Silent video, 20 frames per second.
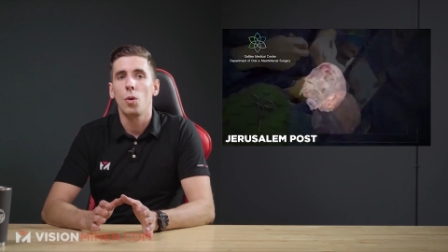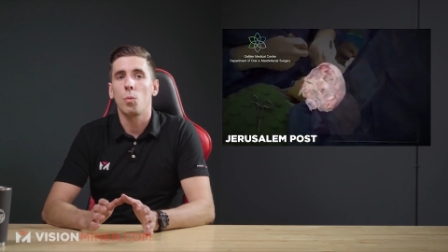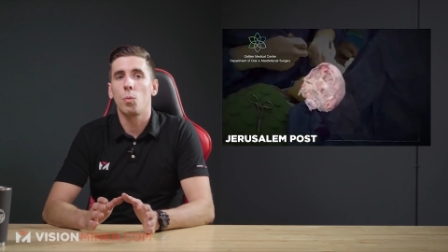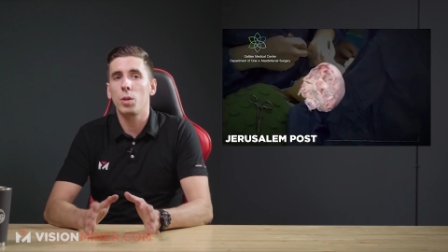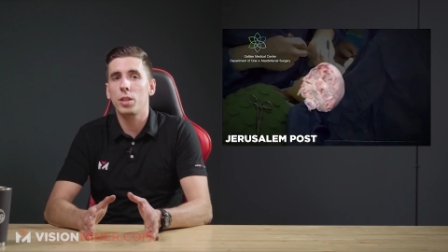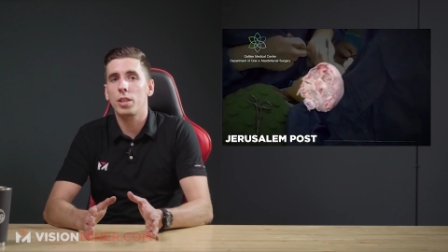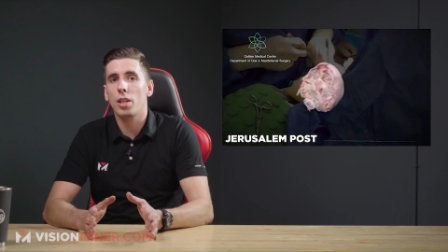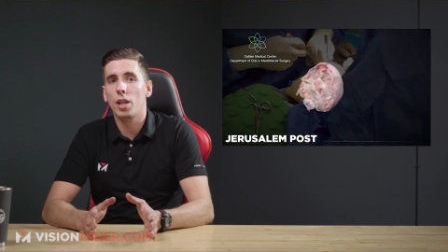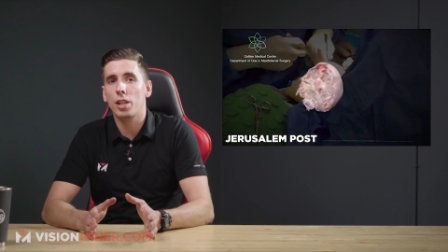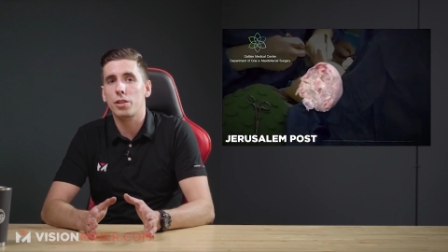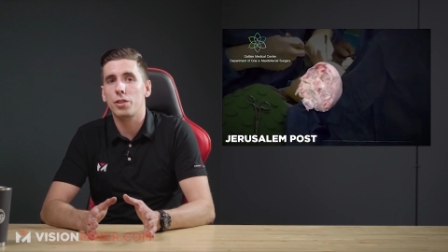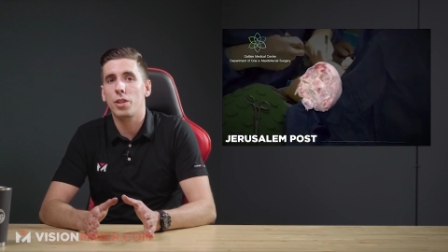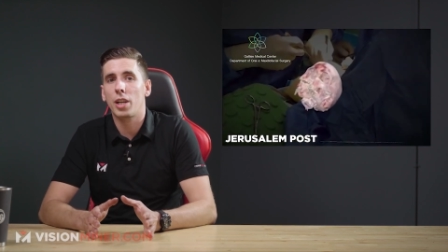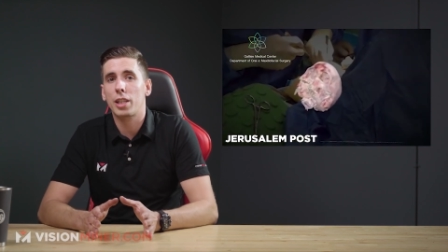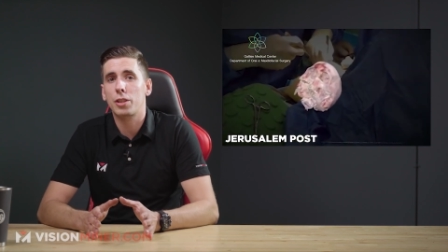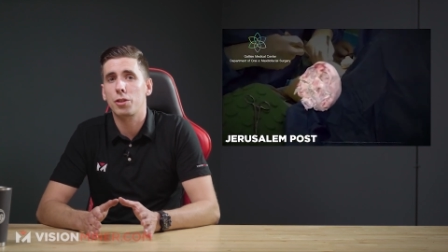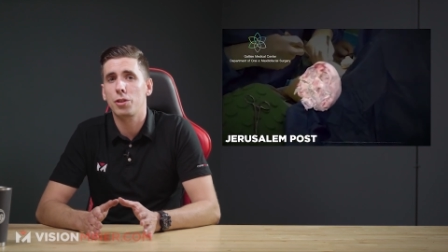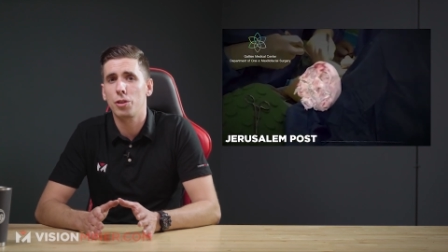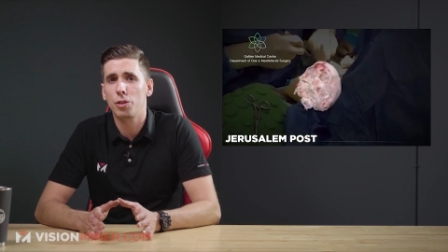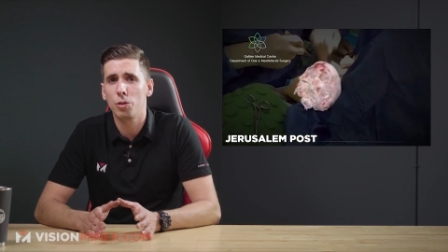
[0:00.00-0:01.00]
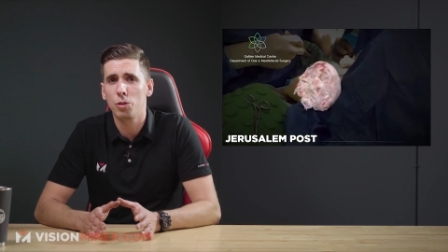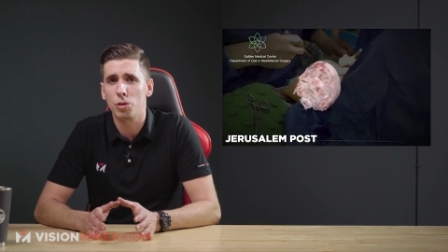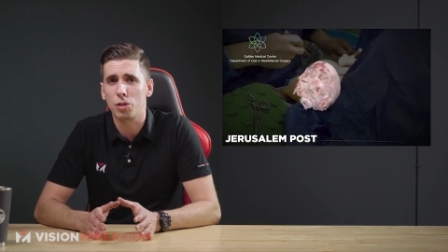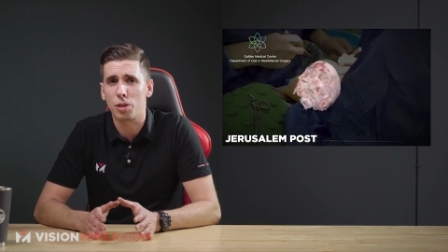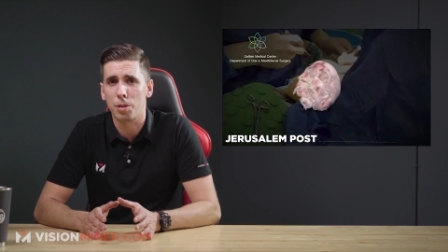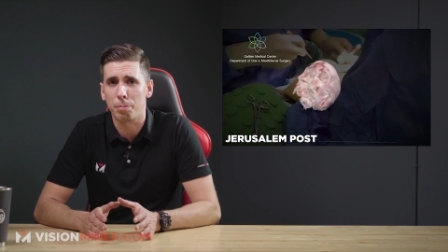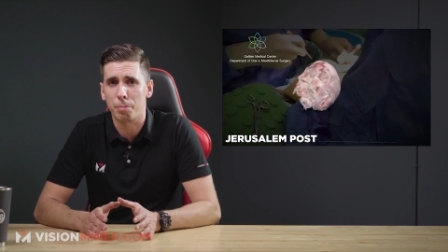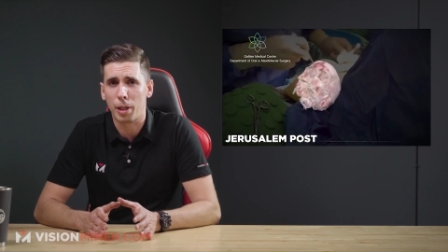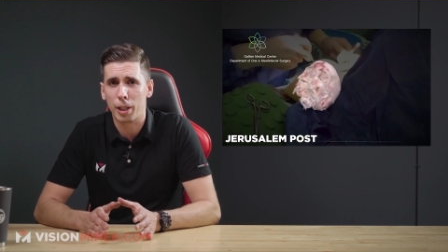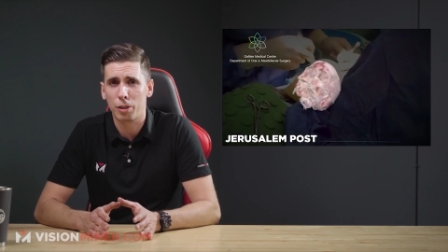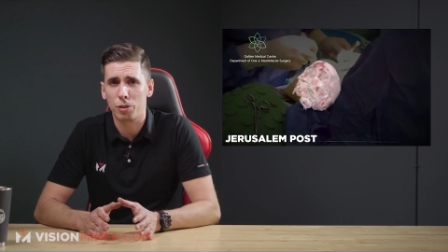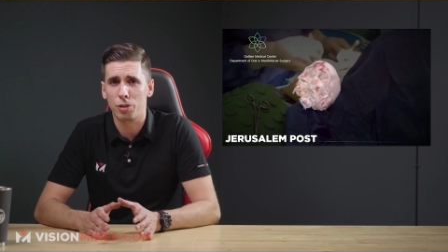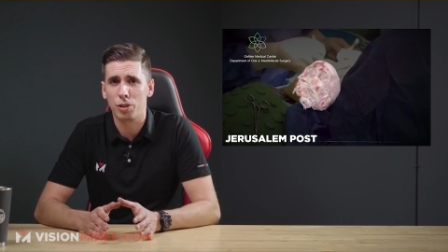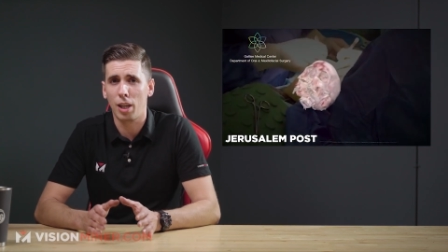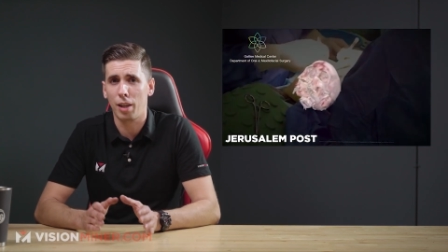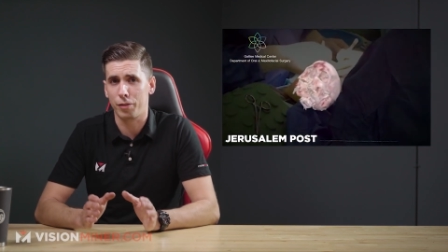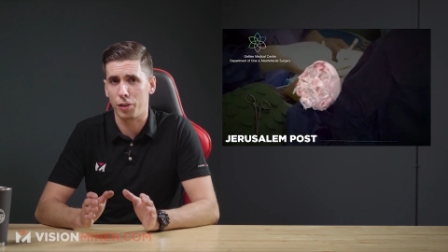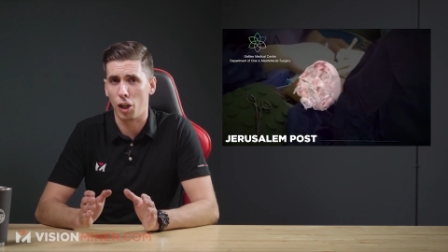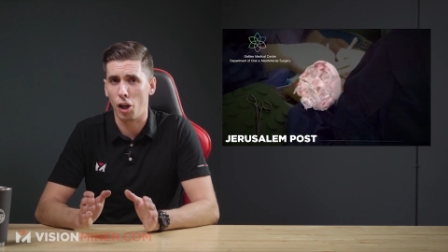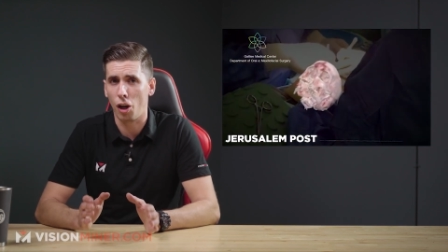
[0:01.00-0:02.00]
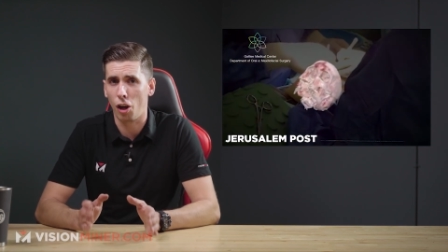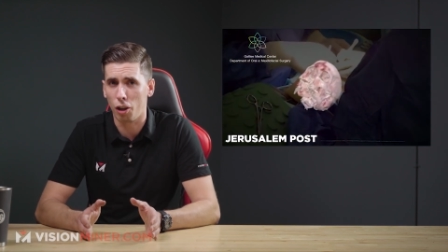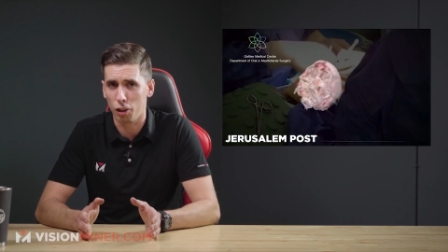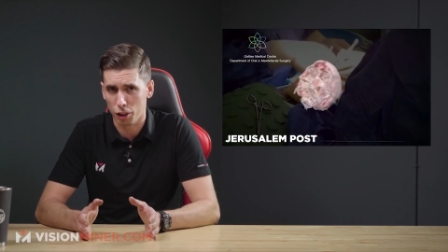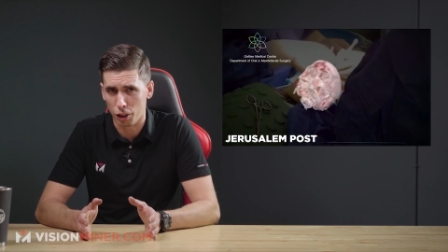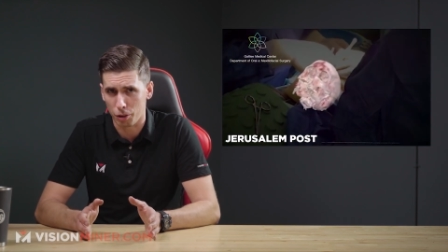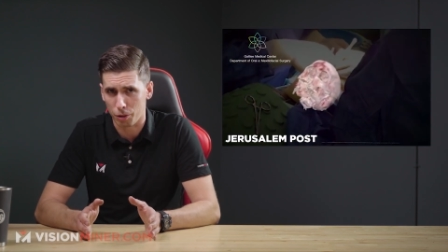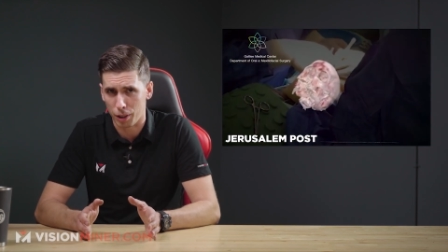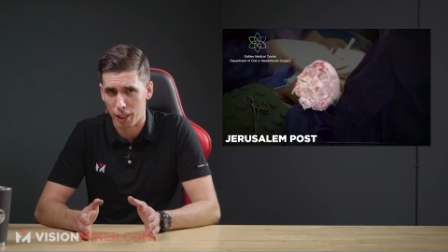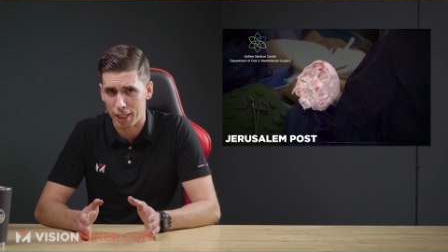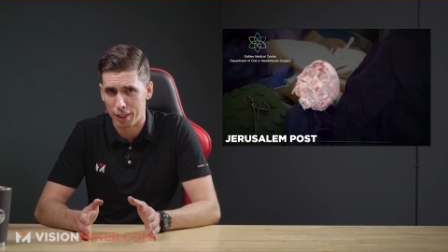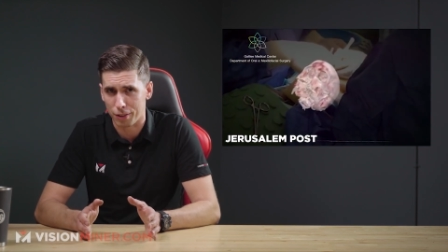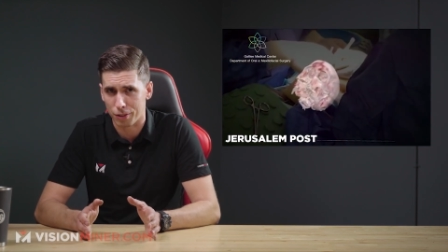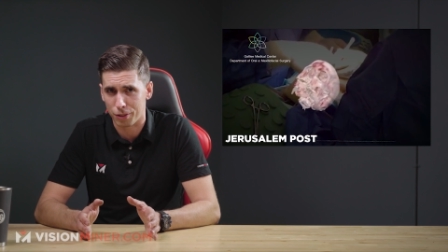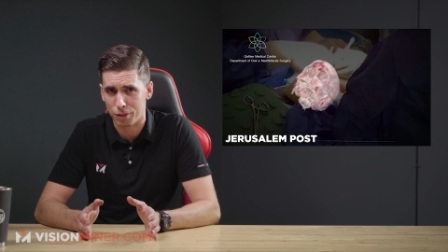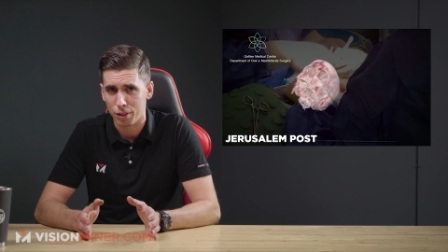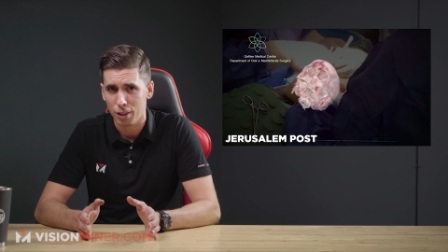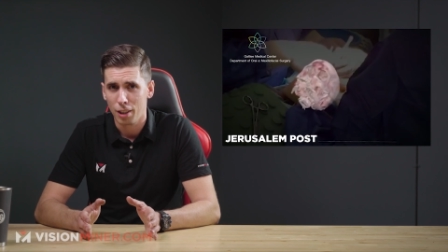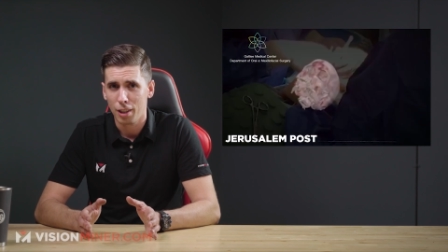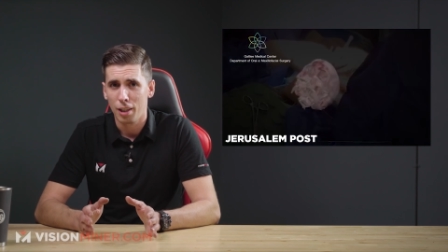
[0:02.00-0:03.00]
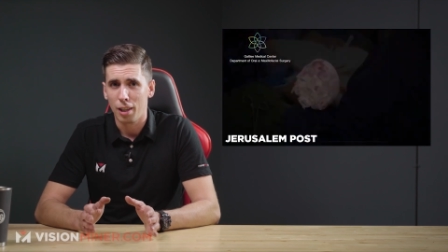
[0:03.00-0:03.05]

one doctor actually used the Microsoft HoloLens